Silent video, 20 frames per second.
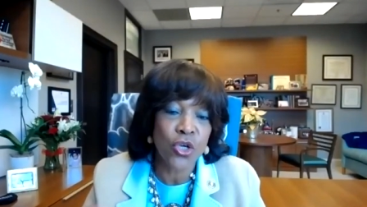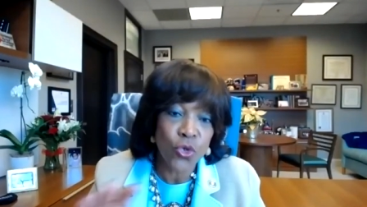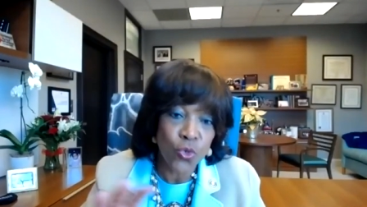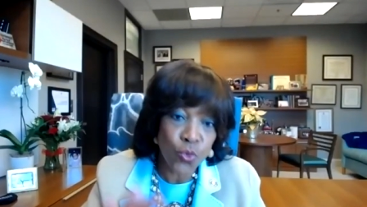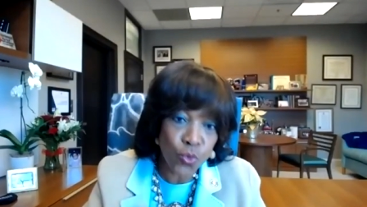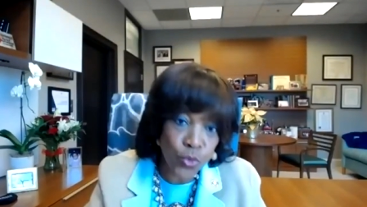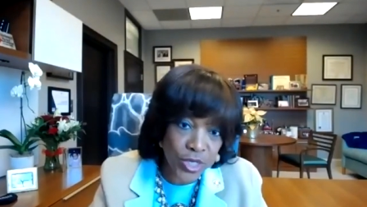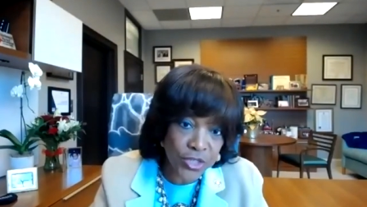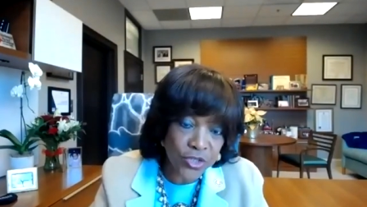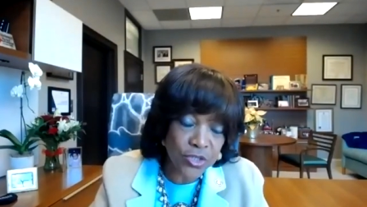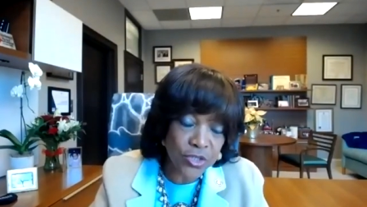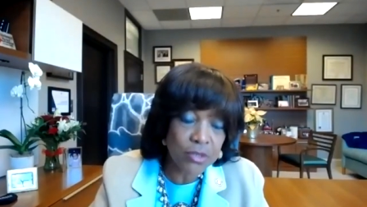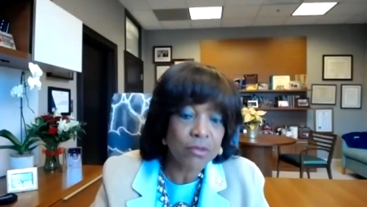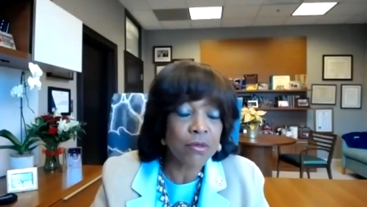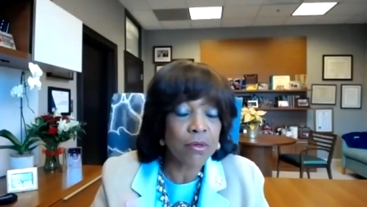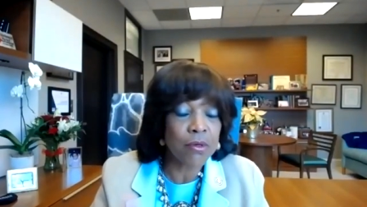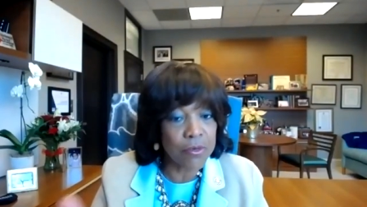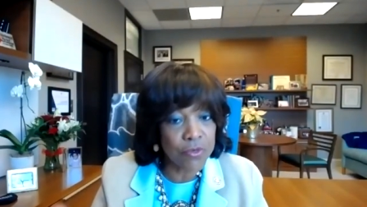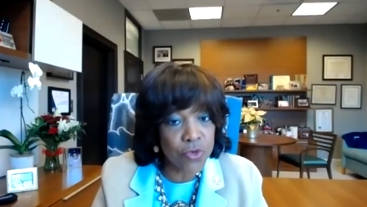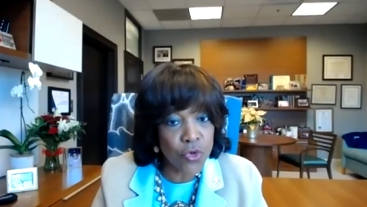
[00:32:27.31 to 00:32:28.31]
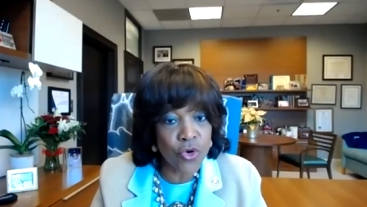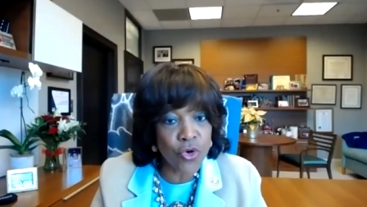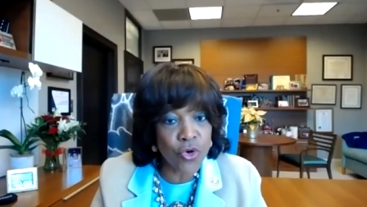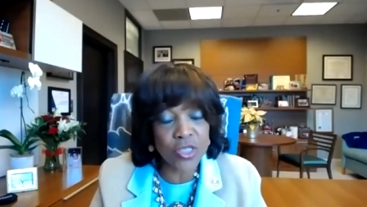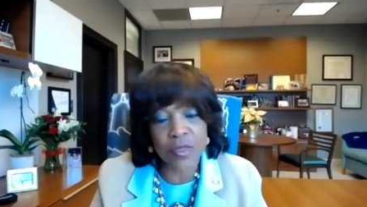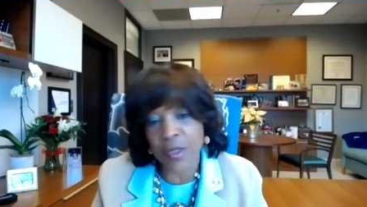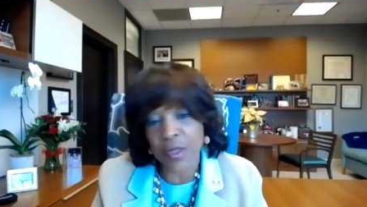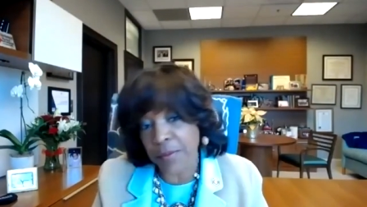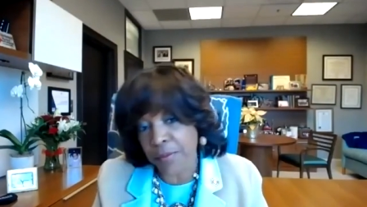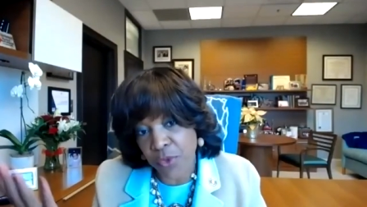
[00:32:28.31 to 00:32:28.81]
which of
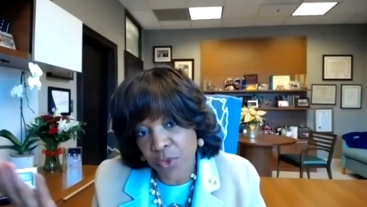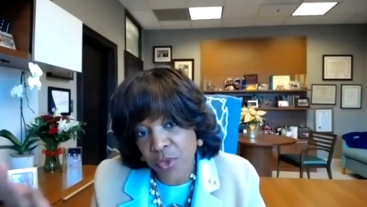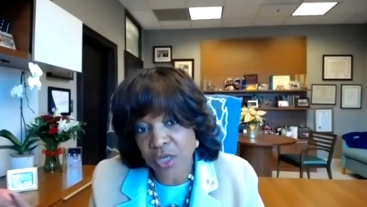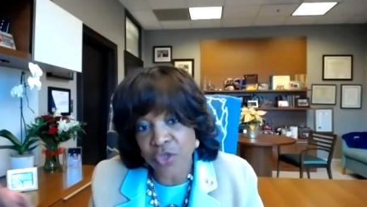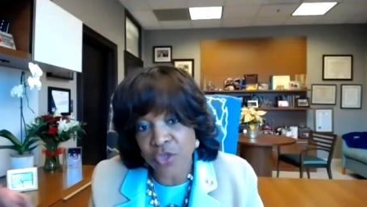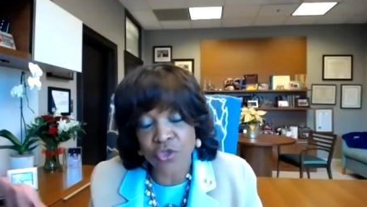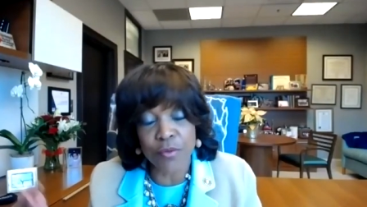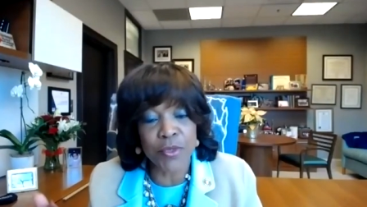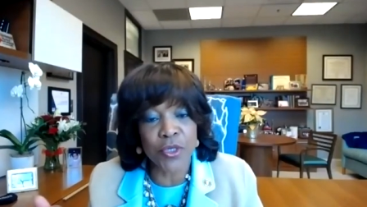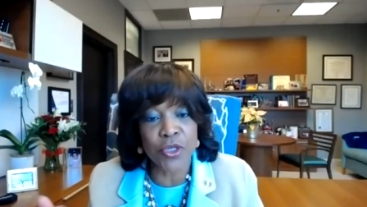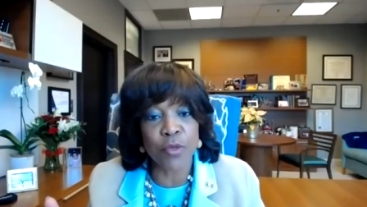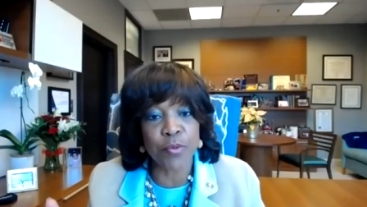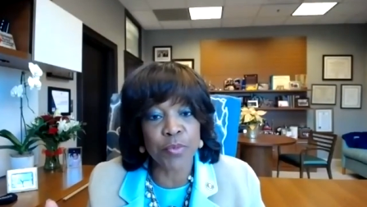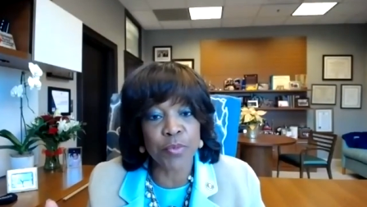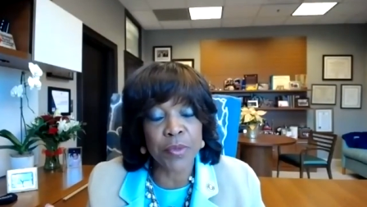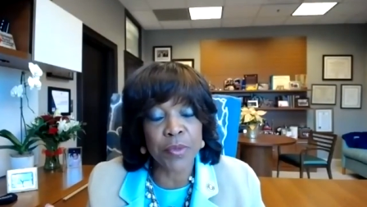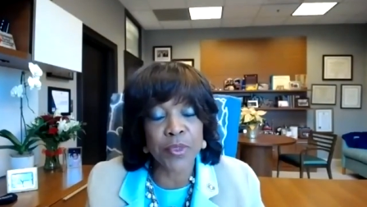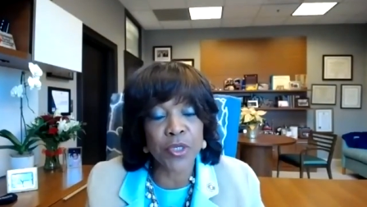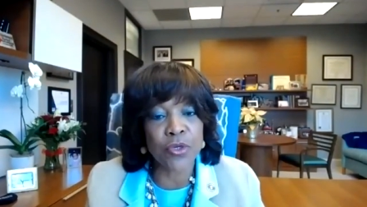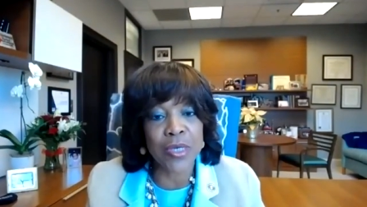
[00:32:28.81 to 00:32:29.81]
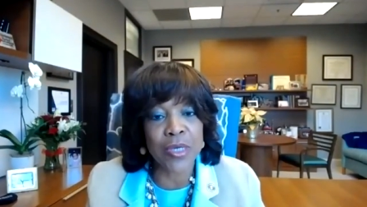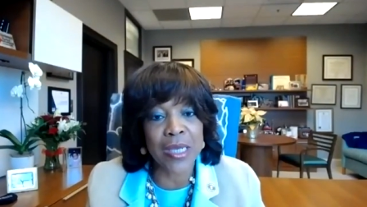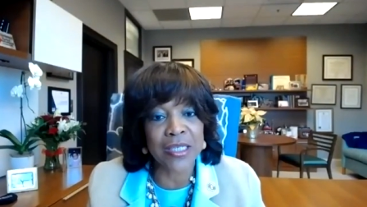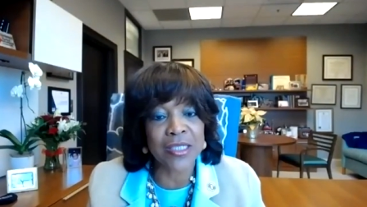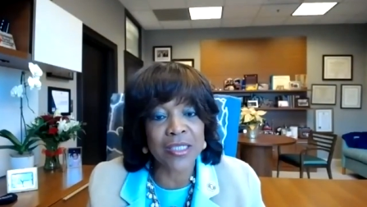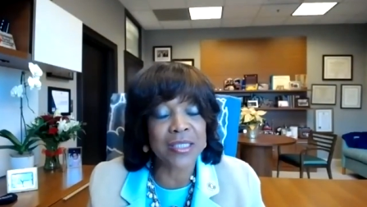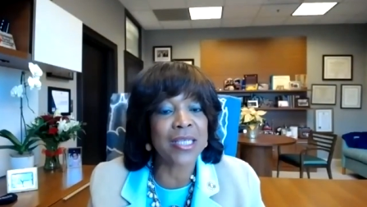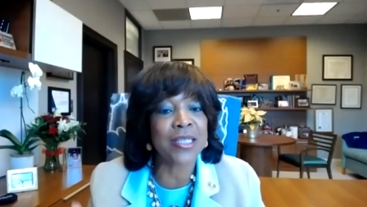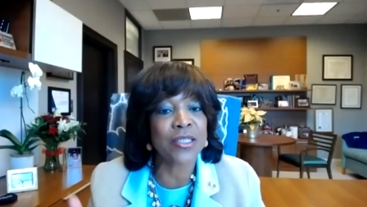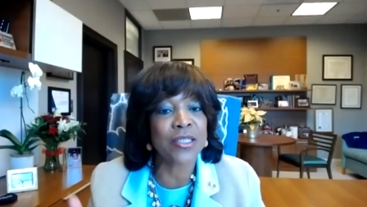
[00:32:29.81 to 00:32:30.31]
course, 300 million people in the United
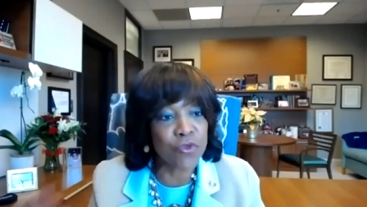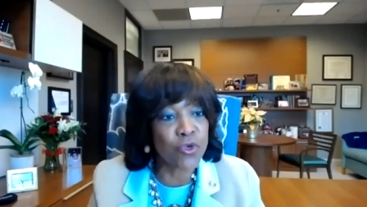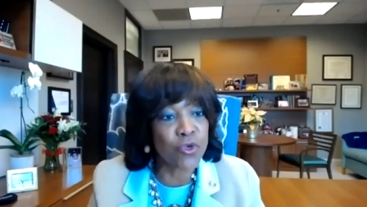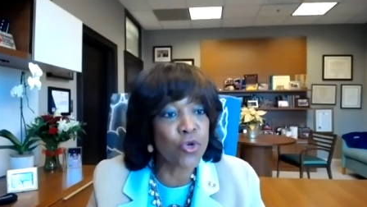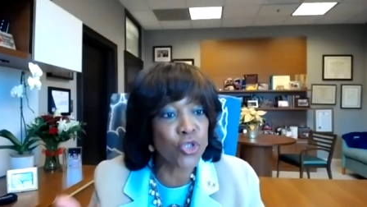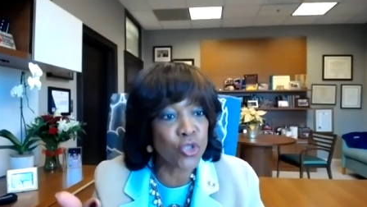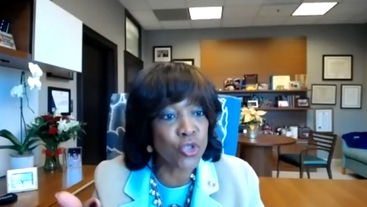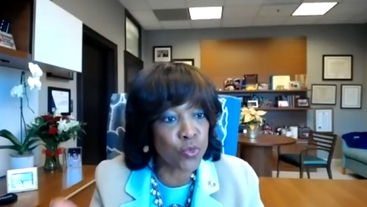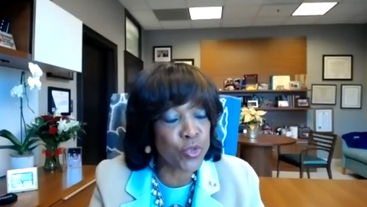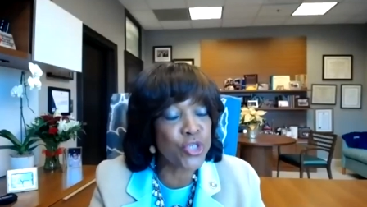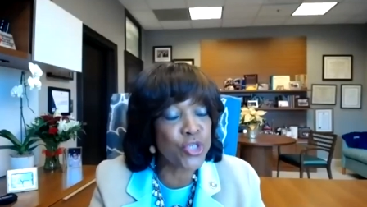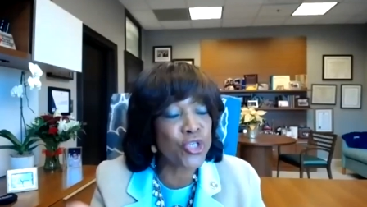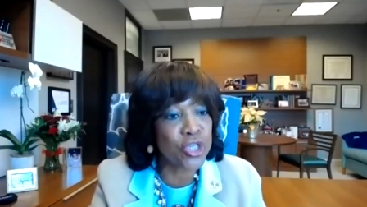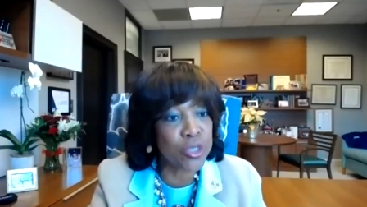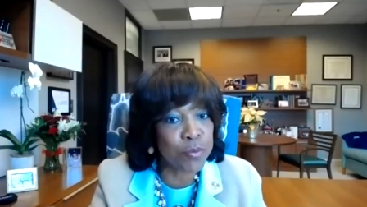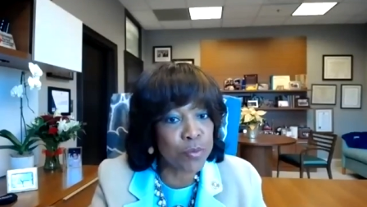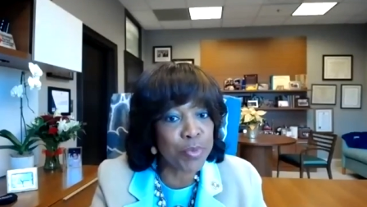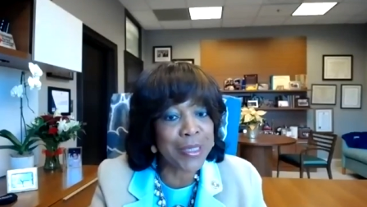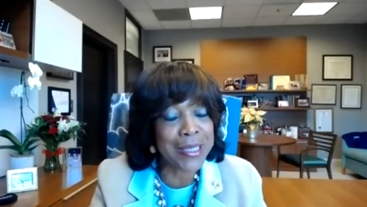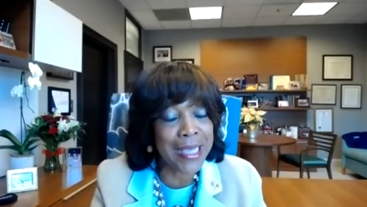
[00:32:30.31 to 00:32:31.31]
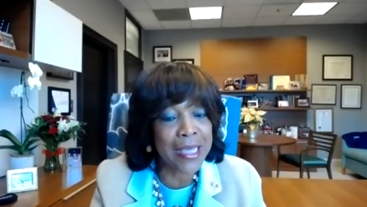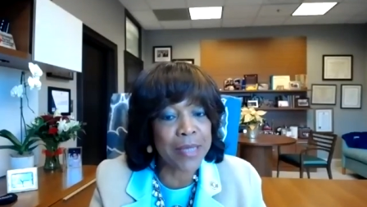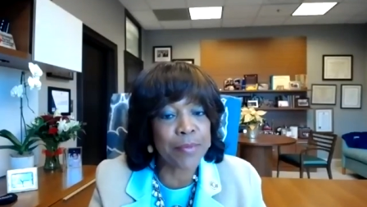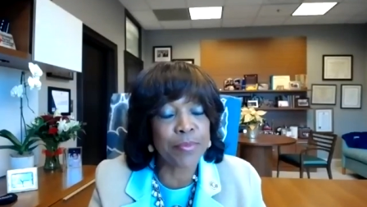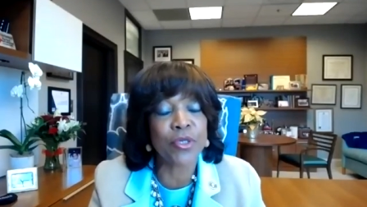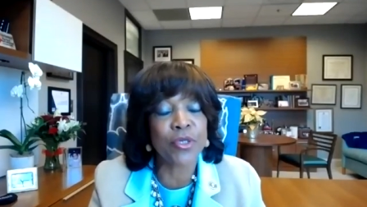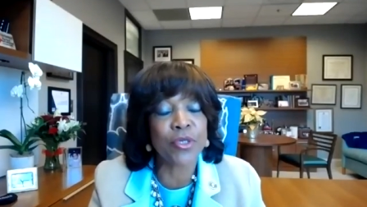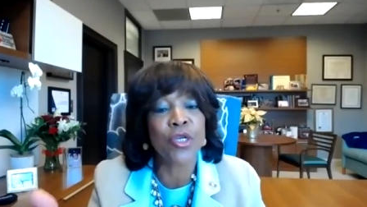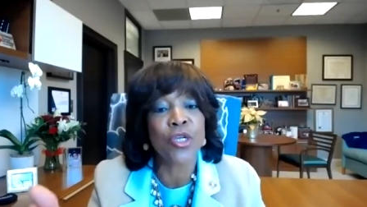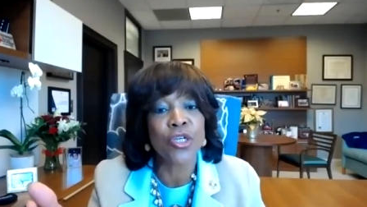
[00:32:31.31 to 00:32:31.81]
States, of course, we should be
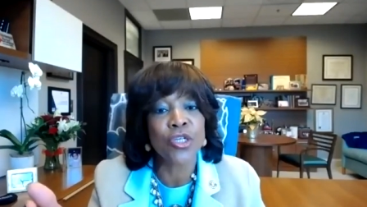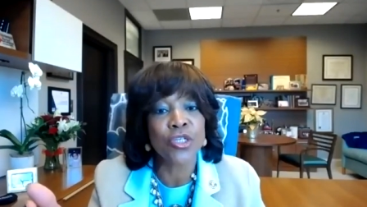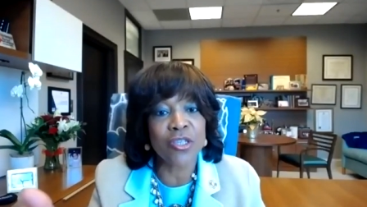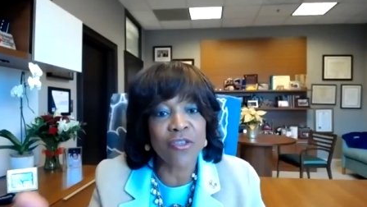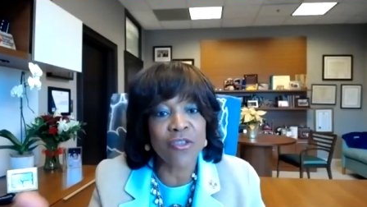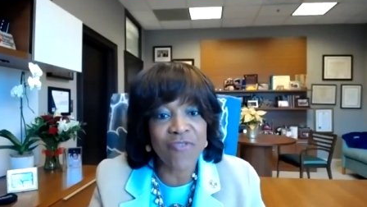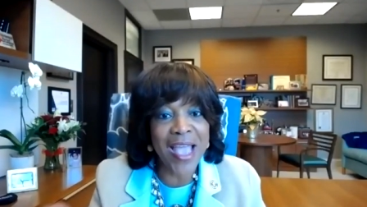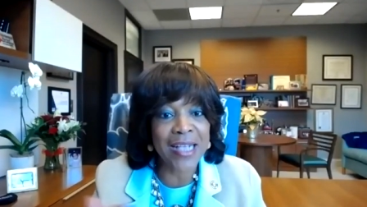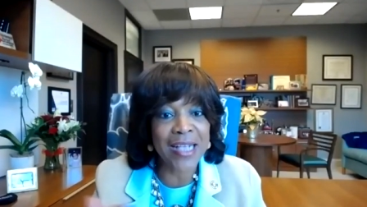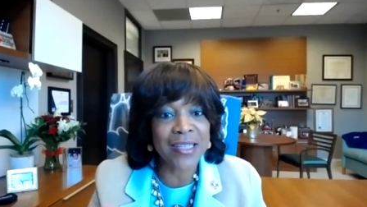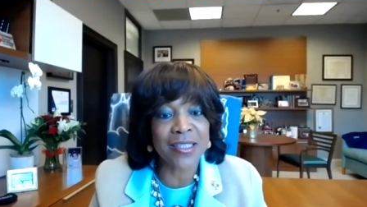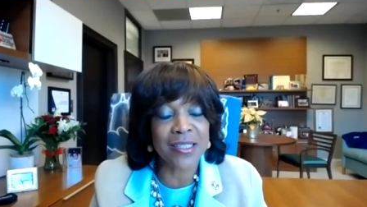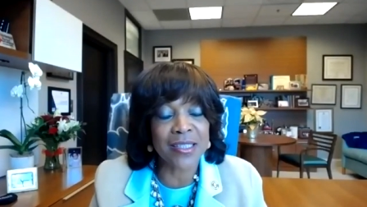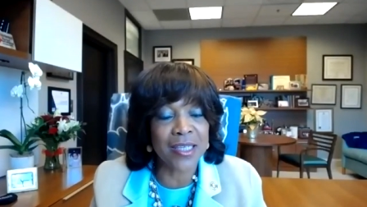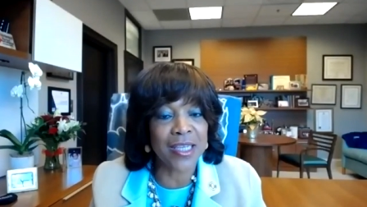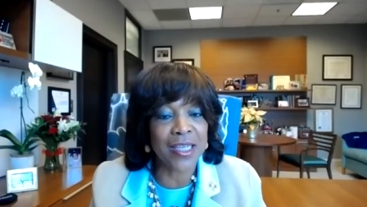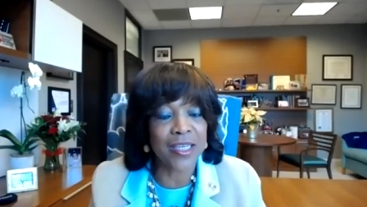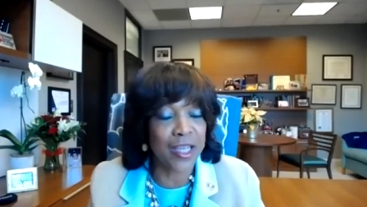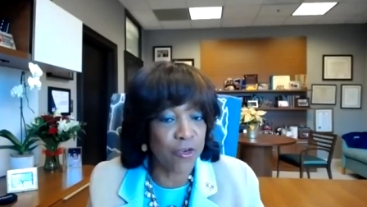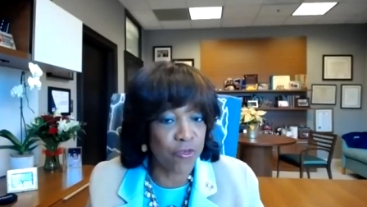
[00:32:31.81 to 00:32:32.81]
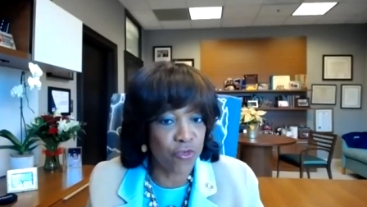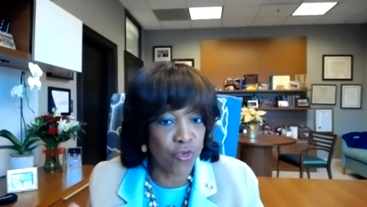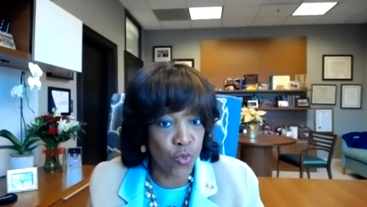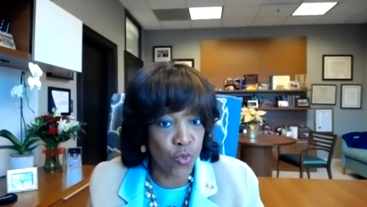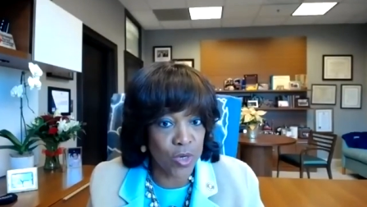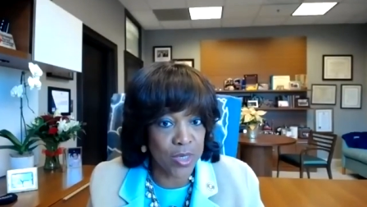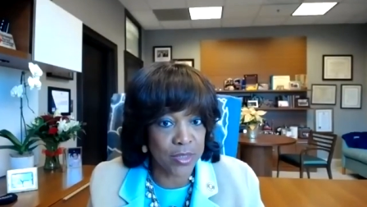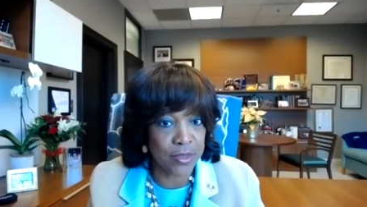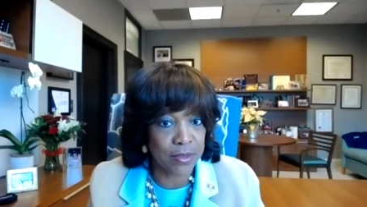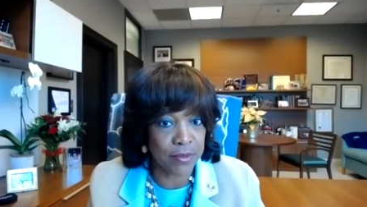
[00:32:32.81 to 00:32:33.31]
able to vaccinate
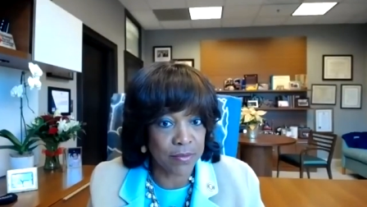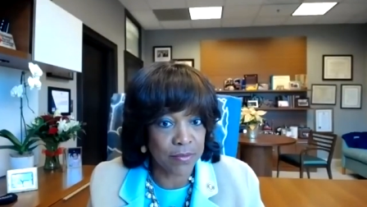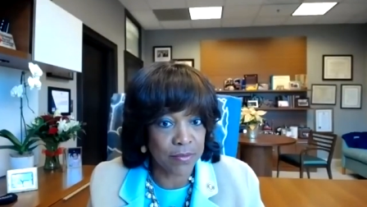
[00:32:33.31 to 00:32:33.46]
everyone.